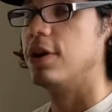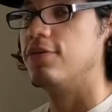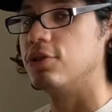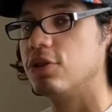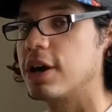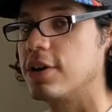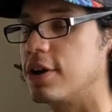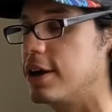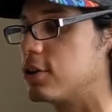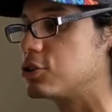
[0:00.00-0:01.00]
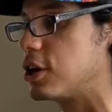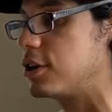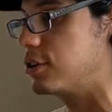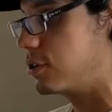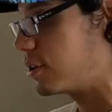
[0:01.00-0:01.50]
if you look at your anchor
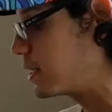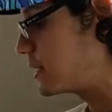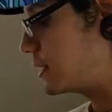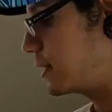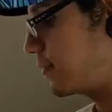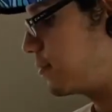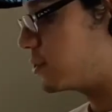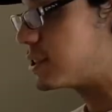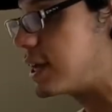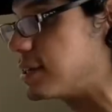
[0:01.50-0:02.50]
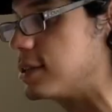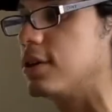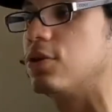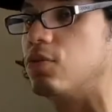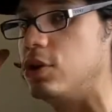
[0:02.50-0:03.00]
chart, you're going to see that for 10,
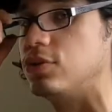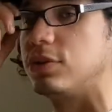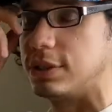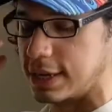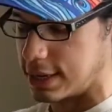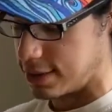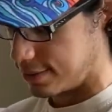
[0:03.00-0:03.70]
we use Deca.